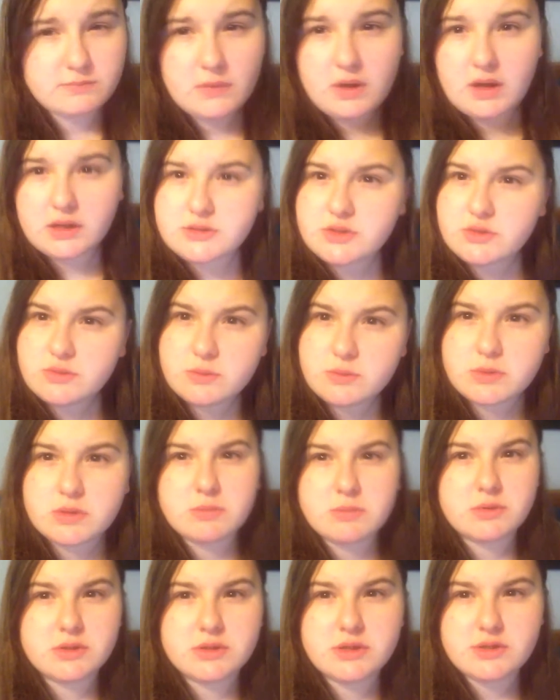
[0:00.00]
I don't know what
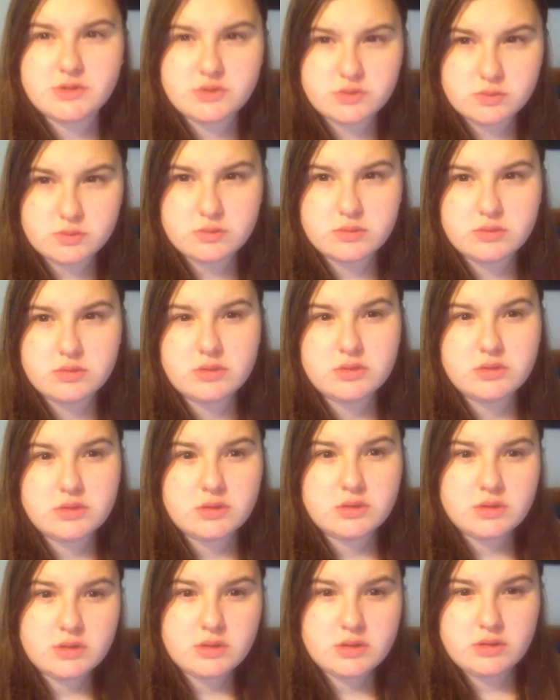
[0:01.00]
I'm going to do
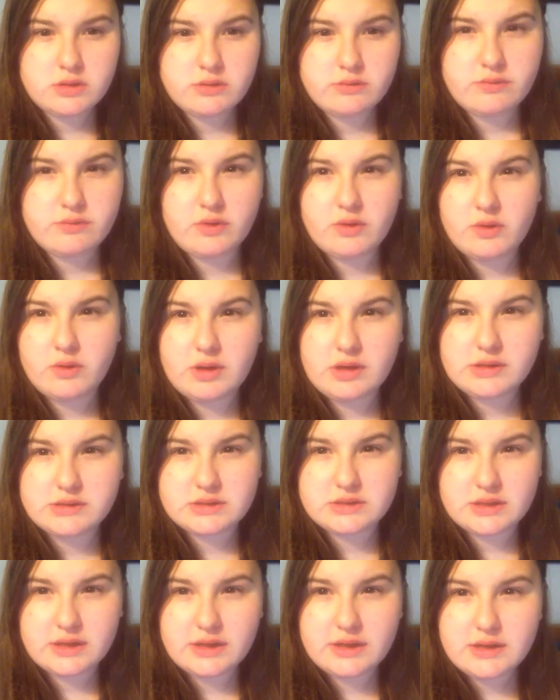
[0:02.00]
for the rest of
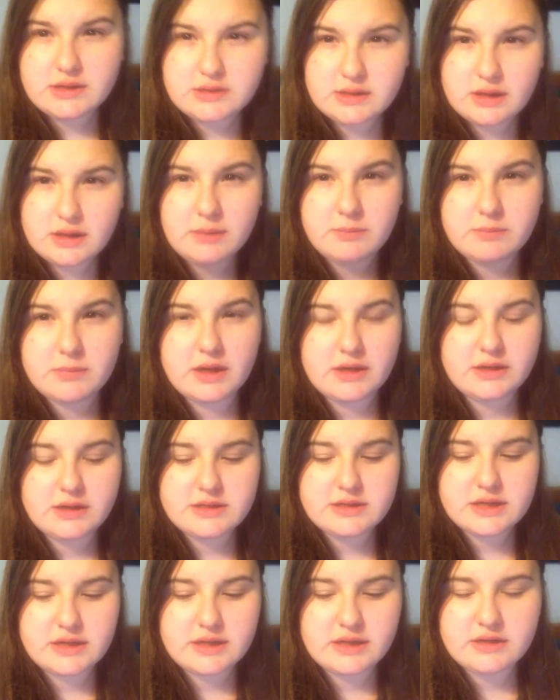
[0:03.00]
the night. I am kind of
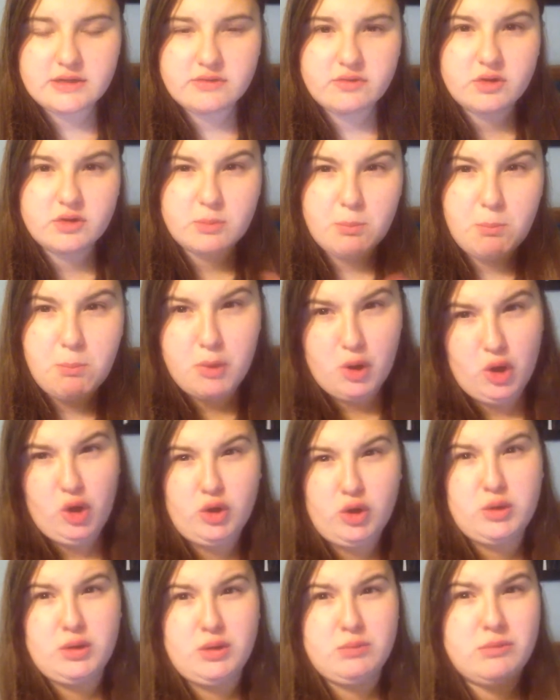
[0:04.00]
tired. I've got a book.